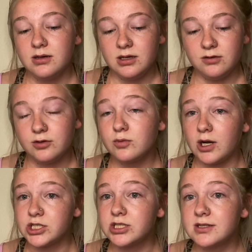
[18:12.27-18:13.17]
if you're
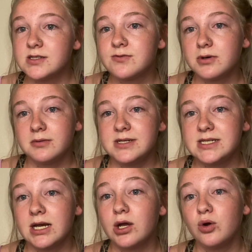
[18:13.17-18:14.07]
watching this for a
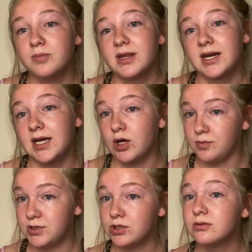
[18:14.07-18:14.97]
reason, I hope that it
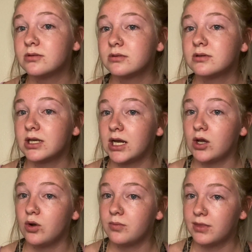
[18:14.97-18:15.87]
helped you. And I
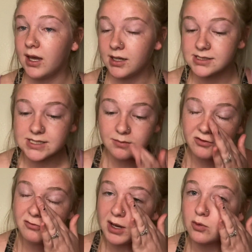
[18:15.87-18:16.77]
hope that some
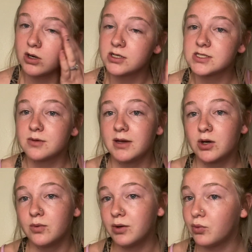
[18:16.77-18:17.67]
of my words, no matter
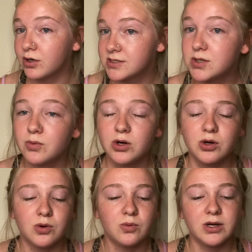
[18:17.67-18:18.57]
what words it
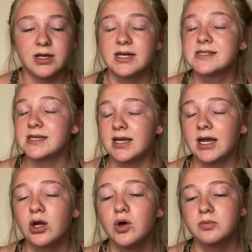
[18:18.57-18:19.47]
were or what I said,
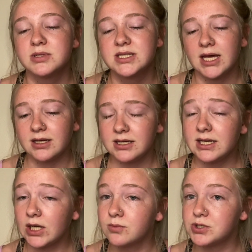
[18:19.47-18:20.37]
I hoped that it
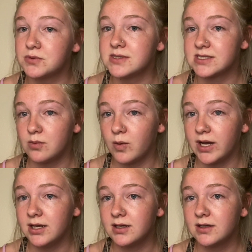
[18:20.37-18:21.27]
helped you in some way.